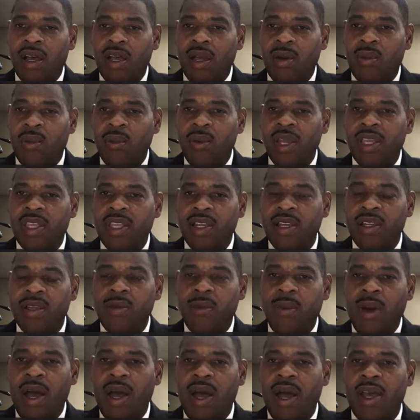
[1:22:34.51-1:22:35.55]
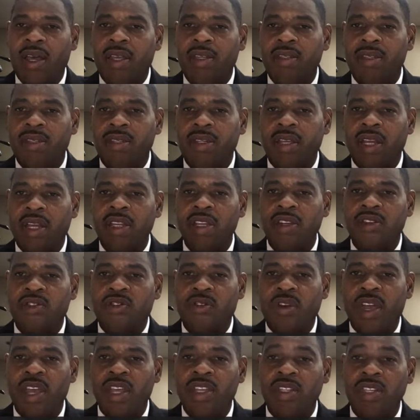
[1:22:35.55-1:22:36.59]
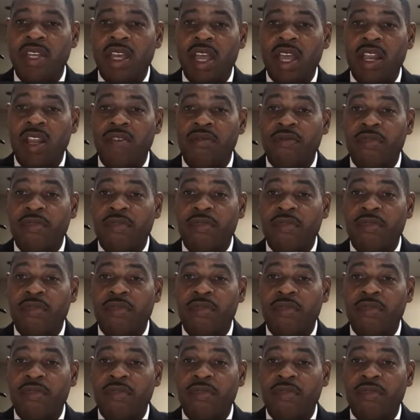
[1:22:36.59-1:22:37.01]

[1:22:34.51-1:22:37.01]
wickedly wise that he trains the